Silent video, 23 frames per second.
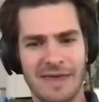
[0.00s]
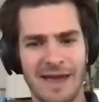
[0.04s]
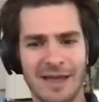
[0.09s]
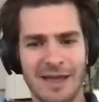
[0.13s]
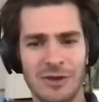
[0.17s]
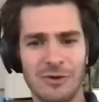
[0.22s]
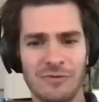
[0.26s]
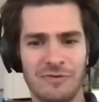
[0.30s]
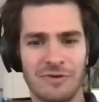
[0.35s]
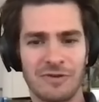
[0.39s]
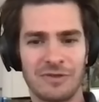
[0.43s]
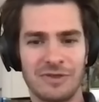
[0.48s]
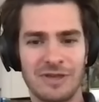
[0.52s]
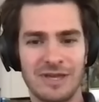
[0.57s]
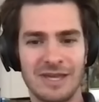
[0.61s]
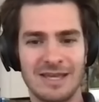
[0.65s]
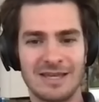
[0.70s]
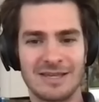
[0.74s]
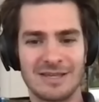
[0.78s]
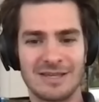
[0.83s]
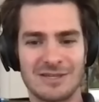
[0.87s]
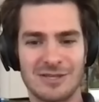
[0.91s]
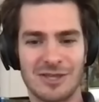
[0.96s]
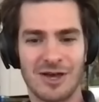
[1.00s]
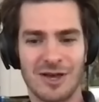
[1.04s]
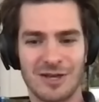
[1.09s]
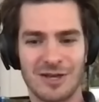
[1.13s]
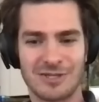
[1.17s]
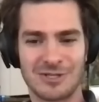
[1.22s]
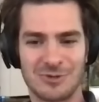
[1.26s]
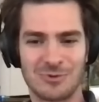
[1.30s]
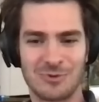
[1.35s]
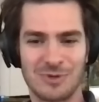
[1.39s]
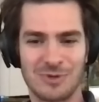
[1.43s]
Thank you for the these
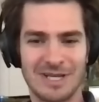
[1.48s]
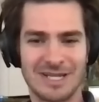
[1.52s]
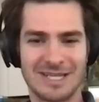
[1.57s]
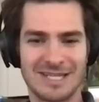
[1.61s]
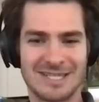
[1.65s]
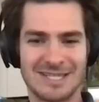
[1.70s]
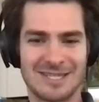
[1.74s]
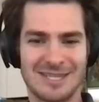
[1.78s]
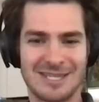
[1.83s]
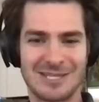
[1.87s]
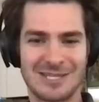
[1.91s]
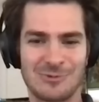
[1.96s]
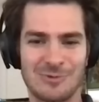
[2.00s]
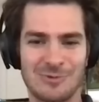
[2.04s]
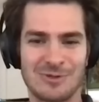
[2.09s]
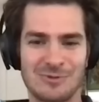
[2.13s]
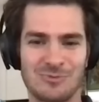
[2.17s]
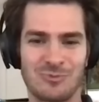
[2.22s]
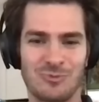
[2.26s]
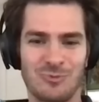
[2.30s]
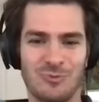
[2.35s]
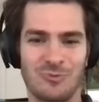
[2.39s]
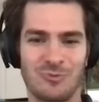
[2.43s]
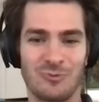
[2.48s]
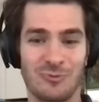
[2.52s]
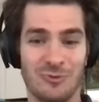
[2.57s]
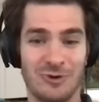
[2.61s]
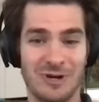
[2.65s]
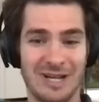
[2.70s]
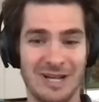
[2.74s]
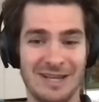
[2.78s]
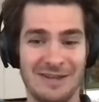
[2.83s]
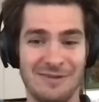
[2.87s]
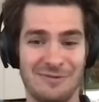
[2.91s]
thirst tweets, this was
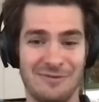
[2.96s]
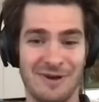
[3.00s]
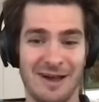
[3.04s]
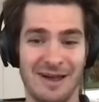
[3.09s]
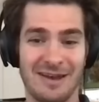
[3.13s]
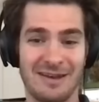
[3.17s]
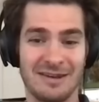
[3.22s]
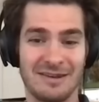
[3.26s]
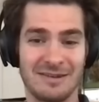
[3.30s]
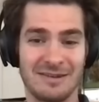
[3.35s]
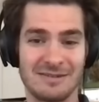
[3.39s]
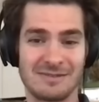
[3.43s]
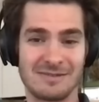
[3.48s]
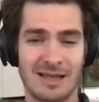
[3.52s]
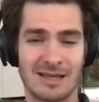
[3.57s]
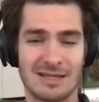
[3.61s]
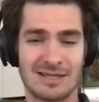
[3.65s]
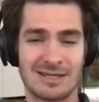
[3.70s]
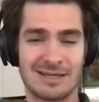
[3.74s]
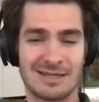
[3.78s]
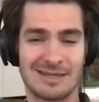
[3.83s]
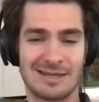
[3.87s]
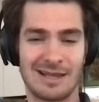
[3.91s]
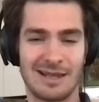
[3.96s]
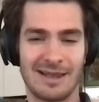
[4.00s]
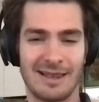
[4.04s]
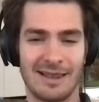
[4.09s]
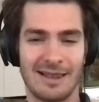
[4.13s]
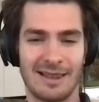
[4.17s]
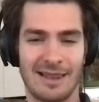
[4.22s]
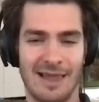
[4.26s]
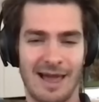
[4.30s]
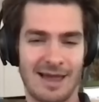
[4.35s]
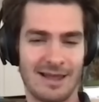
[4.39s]
really fun and
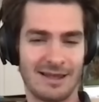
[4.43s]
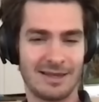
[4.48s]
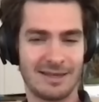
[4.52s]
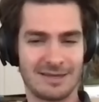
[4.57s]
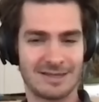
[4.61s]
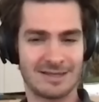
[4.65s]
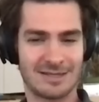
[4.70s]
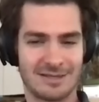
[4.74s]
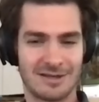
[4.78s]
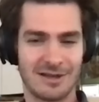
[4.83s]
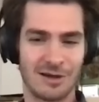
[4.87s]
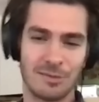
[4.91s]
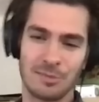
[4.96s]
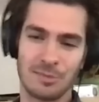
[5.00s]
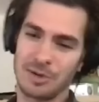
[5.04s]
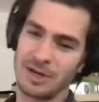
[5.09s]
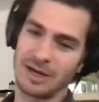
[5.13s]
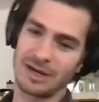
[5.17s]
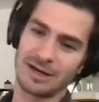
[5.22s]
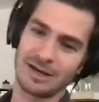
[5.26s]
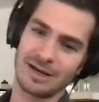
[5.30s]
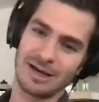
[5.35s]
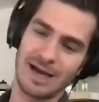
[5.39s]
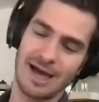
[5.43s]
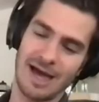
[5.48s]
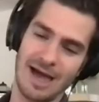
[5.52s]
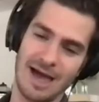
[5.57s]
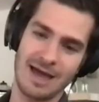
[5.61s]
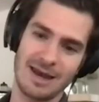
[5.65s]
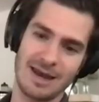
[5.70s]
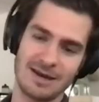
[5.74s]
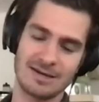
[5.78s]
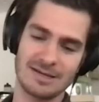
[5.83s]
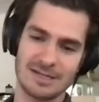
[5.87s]
slightly disturbing
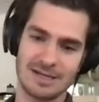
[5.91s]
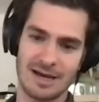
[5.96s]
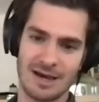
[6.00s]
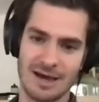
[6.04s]
and